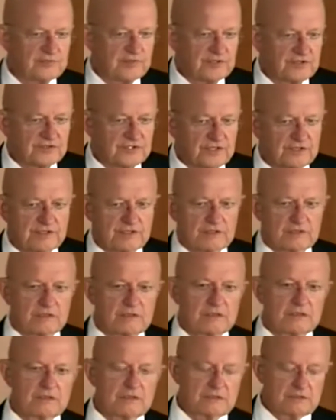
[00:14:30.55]
because I think
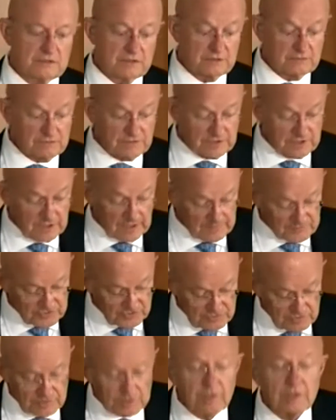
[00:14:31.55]
it
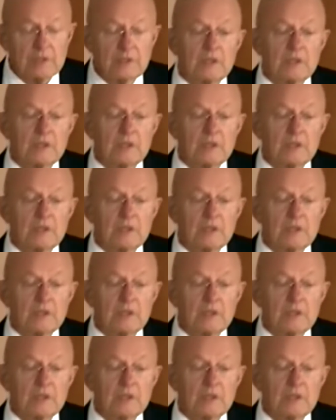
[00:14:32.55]
captured